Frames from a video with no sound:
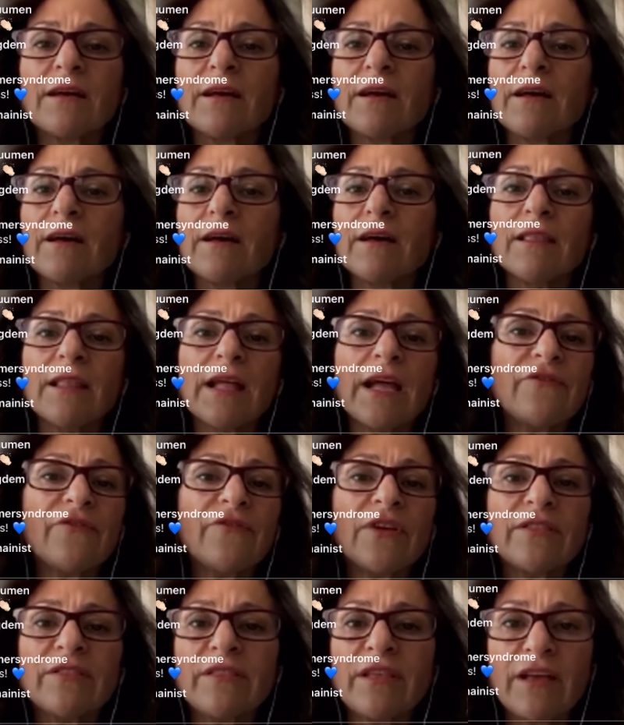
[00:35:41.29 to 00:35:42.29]
a life and
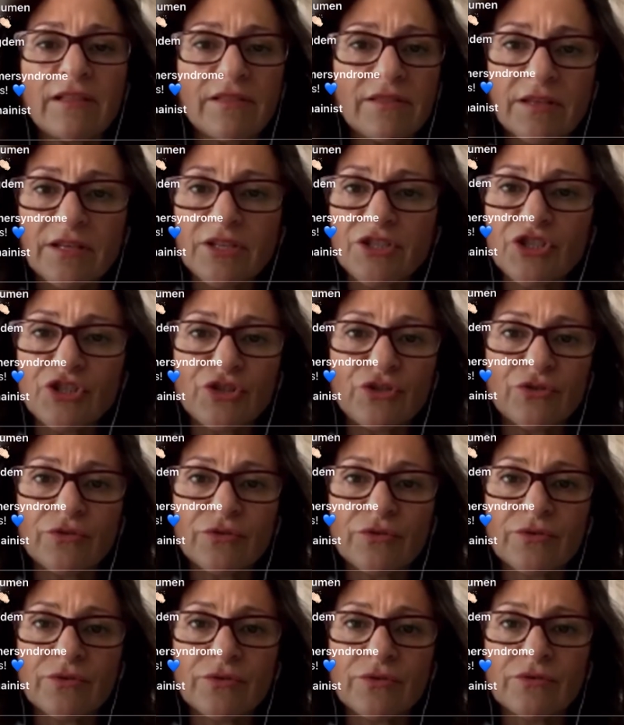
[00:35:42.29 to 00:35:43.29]
death issue.
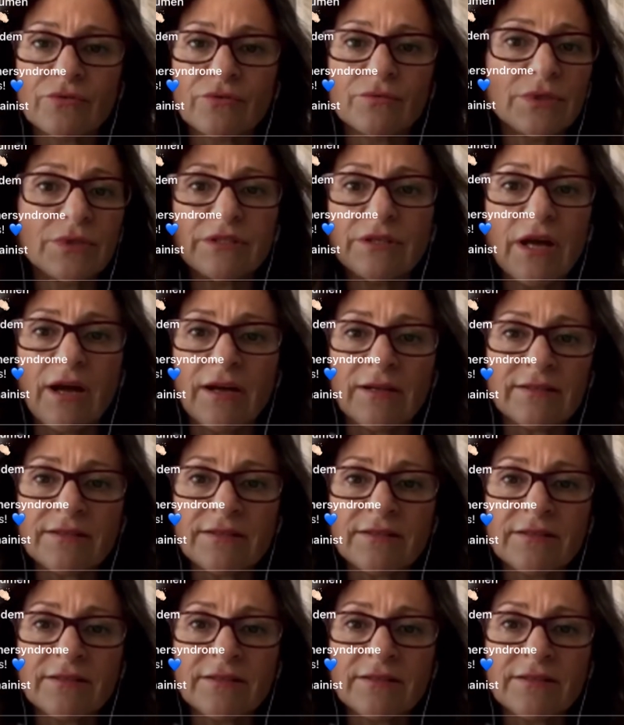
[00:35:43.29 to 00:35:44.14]
We're not.